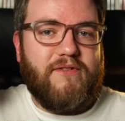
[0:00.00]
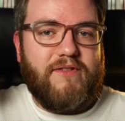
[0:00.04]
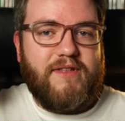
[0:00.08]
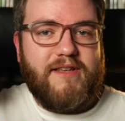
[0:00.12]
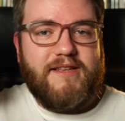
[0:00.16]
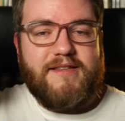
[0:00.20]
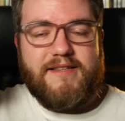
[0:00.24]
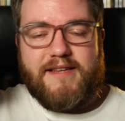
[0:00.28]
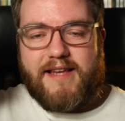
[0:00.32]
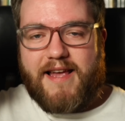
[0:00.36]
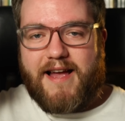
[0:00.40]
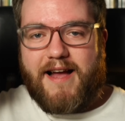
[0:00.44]

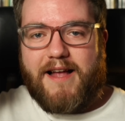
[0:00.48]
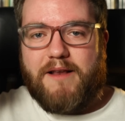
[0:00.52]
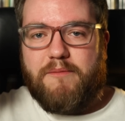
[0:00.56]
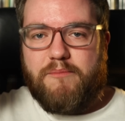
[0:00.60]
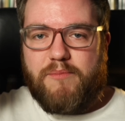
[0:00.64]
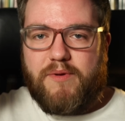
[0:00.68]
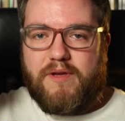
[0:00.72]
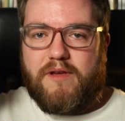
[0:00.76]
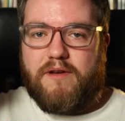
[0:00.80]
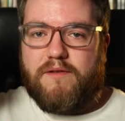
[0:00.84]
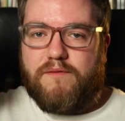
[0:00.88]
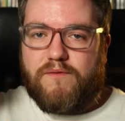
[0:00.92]
this can
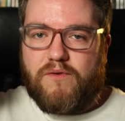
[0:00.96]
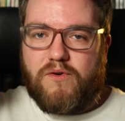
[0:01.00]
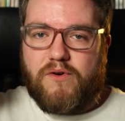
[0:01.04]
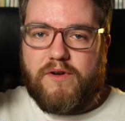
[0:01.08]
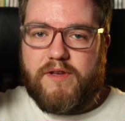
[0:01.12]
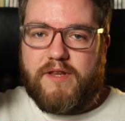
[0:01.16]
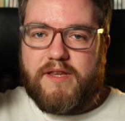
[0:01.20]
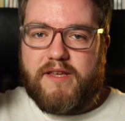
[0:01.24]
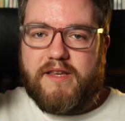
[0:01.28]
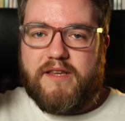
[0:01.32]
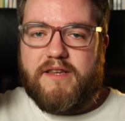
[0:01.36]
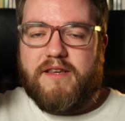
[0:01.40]
be
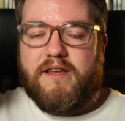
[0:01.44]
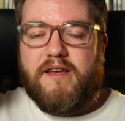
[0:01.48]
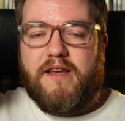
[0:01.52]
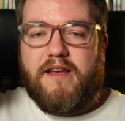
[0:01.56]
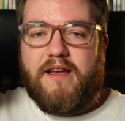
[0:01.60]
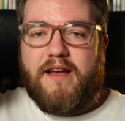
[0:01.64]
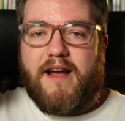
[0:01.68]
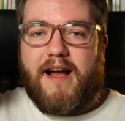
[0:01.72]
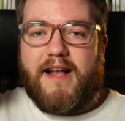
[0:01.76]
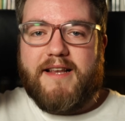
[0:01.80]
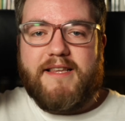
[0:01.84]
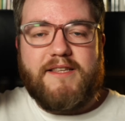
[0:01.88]
avoided
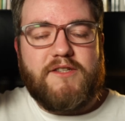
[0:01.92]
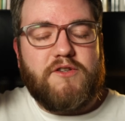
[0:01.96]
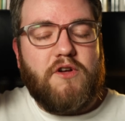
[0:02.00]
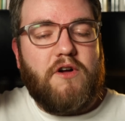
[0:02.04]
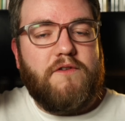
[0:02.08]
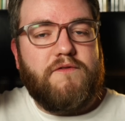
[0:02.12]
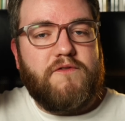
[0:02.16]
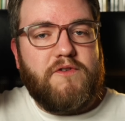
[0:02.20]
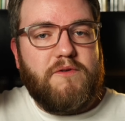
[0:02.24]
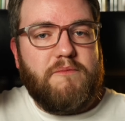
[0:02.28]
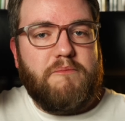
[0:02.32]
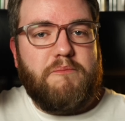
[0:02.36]
and it's
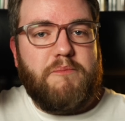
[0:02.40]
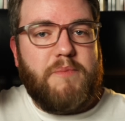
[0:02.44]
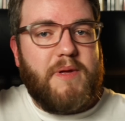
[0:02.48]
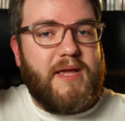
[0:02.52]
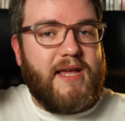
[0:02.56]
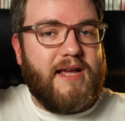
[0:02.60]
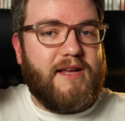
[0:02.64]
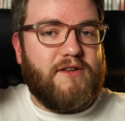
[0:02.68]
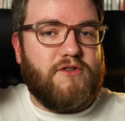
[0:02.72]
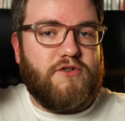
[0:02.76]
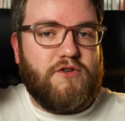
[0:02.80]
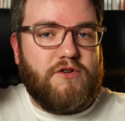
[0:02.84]
often
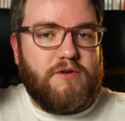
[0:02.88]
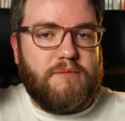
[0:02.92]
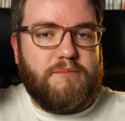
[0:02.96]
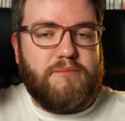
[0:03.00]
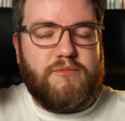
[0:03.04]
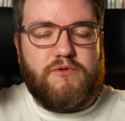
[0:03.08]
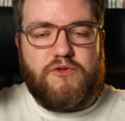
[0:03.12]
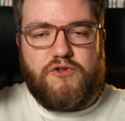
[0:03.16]
picked up